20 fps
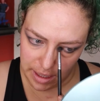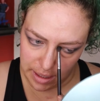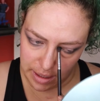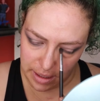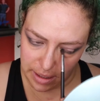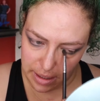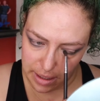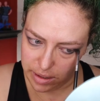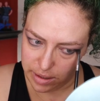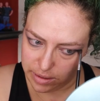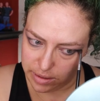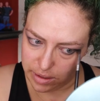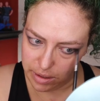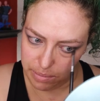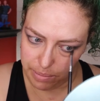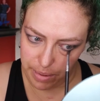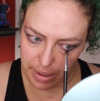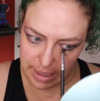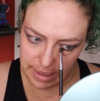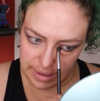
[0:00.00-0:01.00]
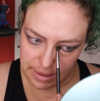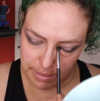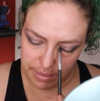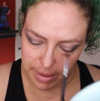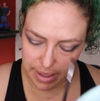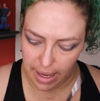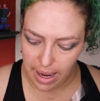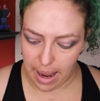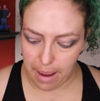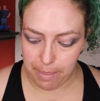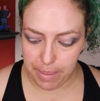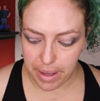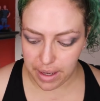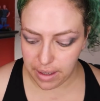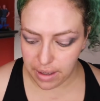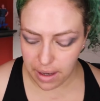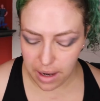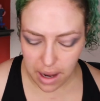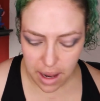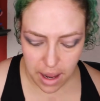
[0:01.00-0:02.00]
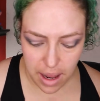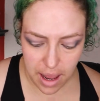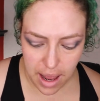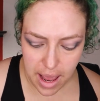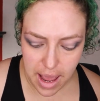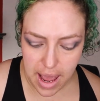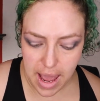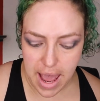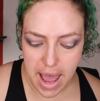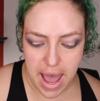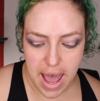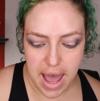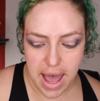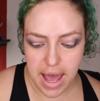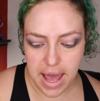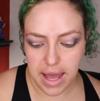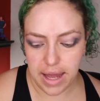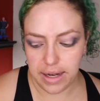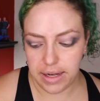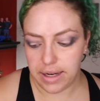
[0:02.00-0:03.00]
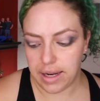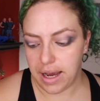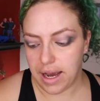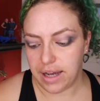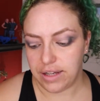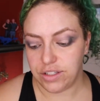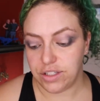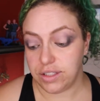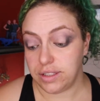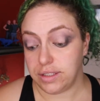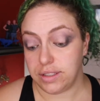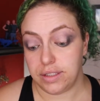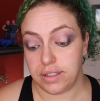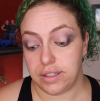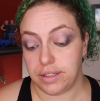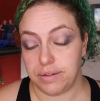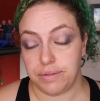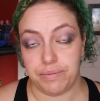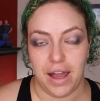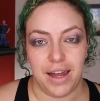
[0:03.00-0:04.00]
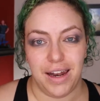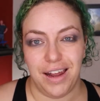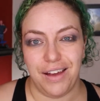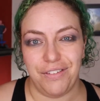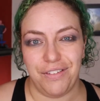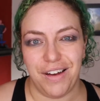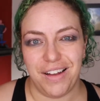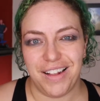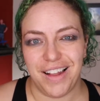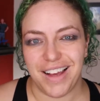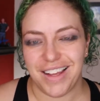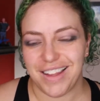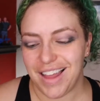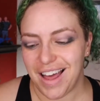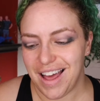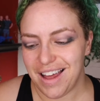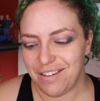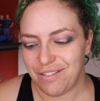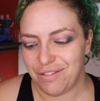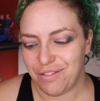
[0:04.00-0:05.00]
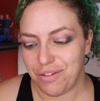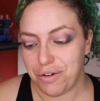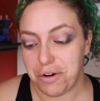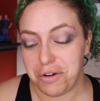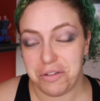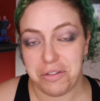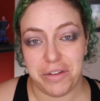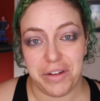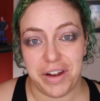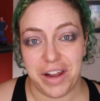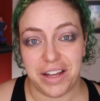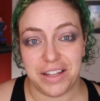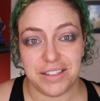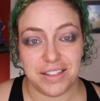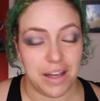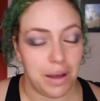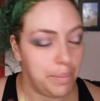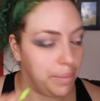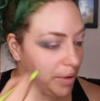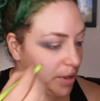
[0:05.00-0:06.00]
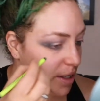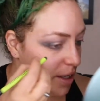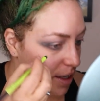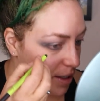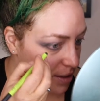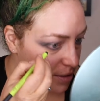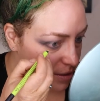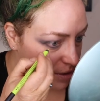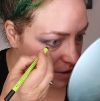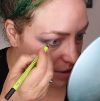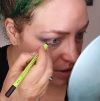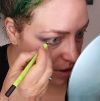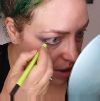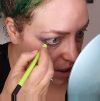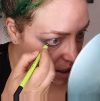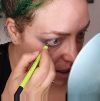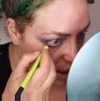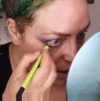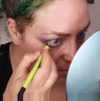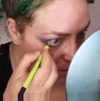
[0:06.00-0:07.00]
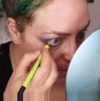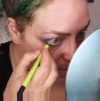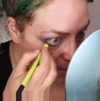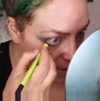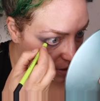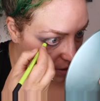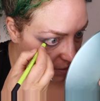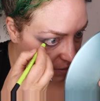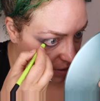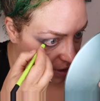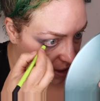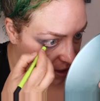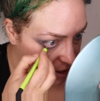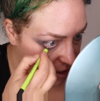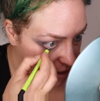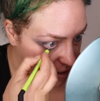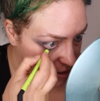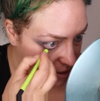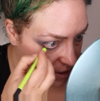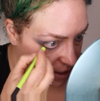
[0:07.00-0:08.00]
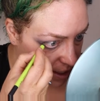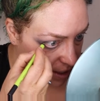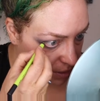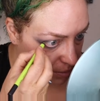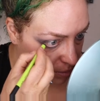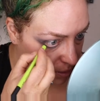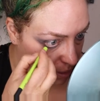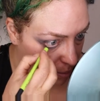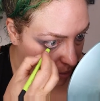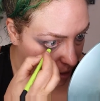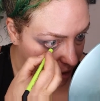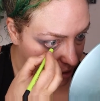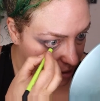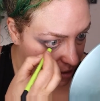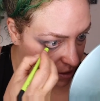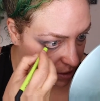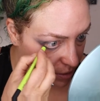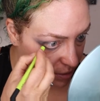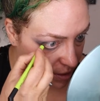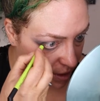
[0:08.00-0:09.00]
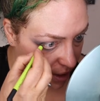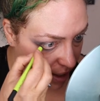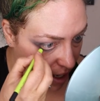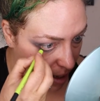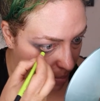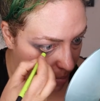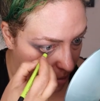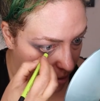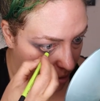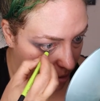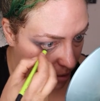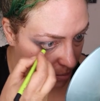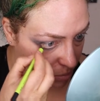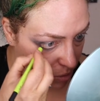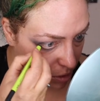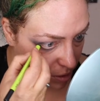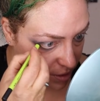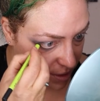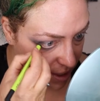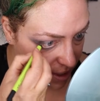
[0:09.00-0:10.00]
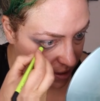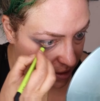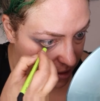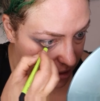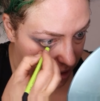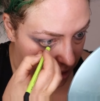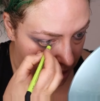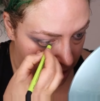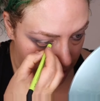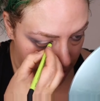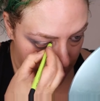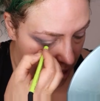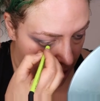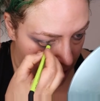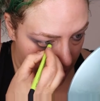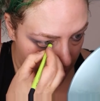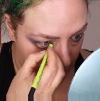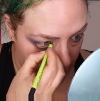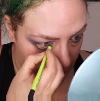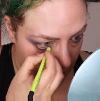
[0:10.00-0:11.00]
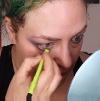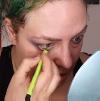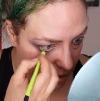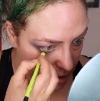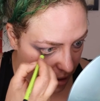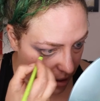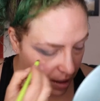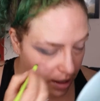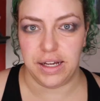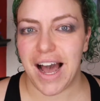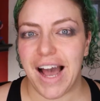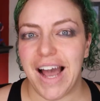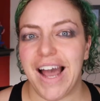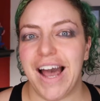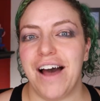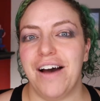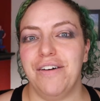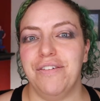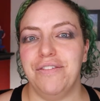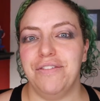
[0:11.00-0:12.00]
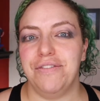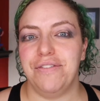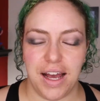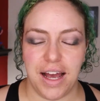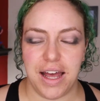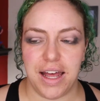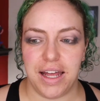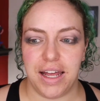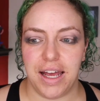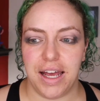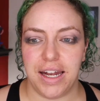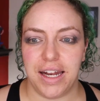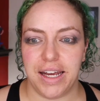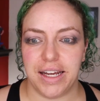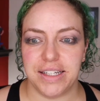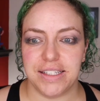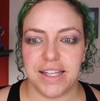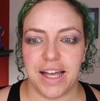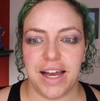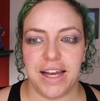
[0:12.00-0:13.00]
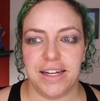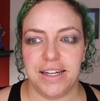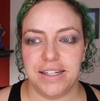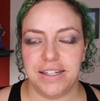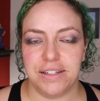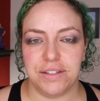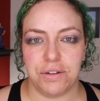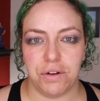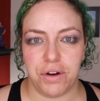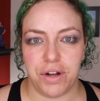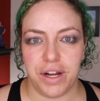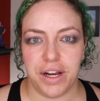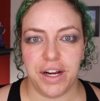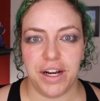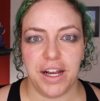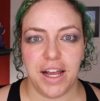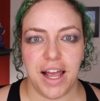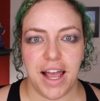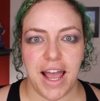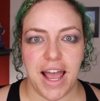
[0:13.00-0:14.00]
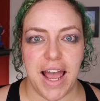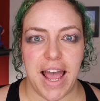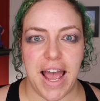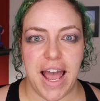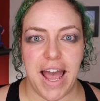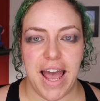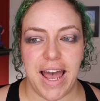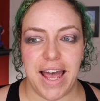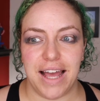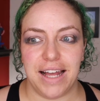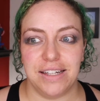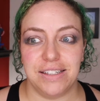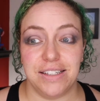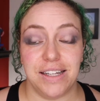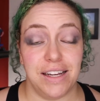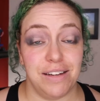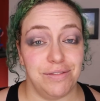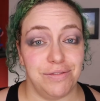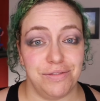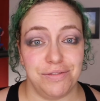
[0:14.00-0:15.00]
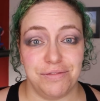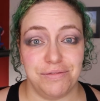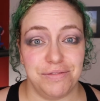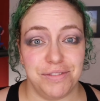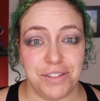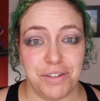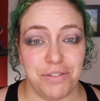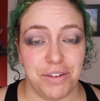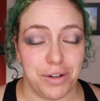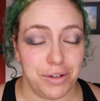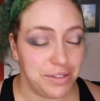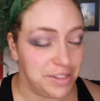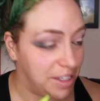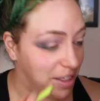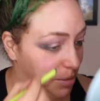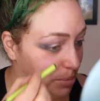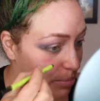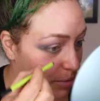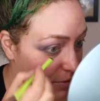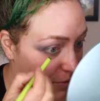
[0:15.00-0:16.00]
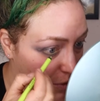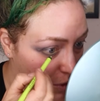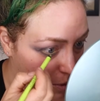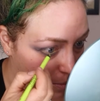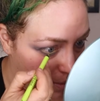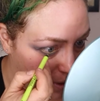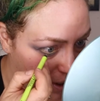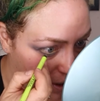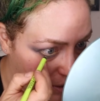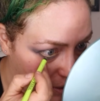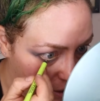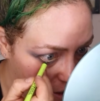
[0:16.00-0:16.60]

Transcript: that this could possibly happen. And I just, and I felt like that for the next couple of years. And remember the very next night we went to the Capitol and protested. And I have a, uh, an anxiety disorder and have difficulty performing